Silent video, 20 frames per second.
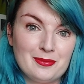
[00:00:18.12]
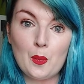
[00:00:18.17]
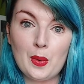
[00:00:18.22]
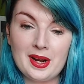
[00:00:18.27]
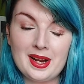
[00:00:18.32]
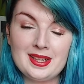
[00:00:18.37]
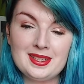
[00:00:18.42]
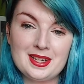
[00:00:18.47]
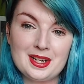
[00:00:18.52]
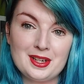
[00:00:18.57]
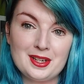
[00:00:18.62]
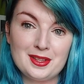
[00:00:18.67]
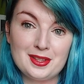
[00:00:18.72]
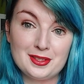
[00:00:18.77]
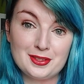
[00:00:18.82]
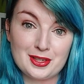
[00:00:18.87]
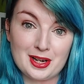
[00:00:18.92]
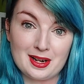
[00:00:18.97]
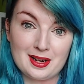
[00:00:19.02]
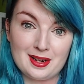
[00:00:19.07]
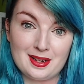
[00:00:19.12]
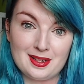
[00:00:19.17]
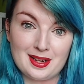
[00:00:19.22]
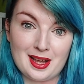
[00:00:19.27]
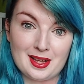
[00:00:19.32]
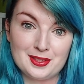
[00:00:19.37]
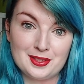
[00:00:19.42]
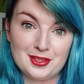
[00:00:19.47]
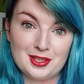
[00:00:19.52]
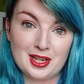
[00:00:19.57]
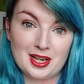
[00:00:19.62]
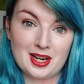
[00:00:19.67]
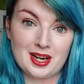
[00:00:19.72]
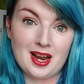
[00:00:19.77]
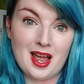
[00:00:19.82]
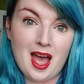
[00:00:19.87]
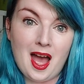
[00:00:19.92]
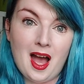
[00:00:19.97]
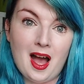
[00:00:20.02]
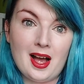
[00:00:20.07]
When I started this channel last year,
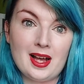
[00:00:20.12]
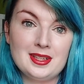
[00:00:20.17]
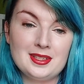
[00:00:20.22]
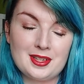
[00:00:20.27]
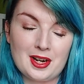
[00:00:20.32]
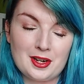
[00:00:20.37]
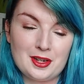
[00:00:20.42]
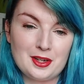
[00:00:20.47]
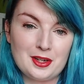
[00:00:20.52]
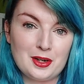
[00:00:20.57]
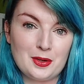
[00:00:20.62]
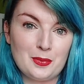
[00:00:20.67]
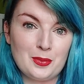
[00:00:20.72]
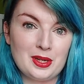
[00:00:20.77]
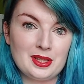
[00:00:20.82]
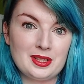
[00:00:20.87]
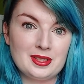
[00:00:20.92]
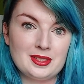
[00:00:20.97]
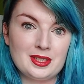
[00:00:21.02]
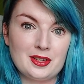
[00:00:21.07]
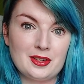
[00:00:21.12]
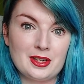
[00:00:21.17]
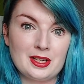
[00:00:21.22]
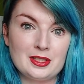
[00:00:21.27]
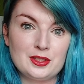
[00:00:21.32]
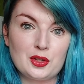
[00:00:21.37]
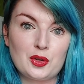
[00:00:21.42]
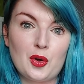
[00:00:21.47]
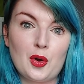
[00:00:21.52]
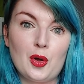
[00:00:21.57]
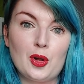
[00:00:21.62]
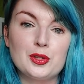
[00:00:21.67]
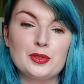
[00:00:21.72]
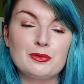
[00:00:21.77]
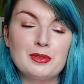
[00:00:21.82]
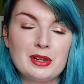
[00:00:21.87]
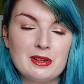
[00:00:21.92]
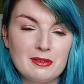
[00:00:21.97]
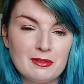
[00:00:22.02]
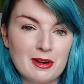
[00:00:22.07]
I started it with a series called
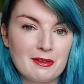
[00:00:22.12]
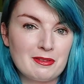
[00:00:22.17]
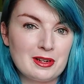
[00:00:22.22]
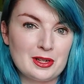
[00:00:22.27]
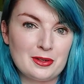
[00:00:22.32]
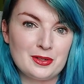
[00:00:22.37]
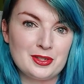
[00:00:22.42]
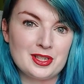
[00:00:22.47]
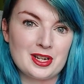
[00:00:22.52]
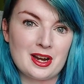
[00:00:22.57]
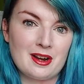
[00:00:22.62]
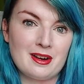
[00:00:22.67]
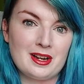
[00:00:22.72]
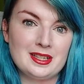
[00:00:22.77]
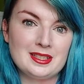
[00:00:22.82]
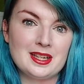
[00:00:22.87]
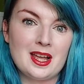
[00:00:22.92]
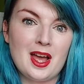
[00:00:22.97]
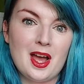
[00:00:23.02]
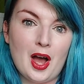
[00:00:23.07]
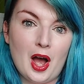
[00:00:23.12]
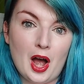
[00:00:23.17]
Real Revolutionaries,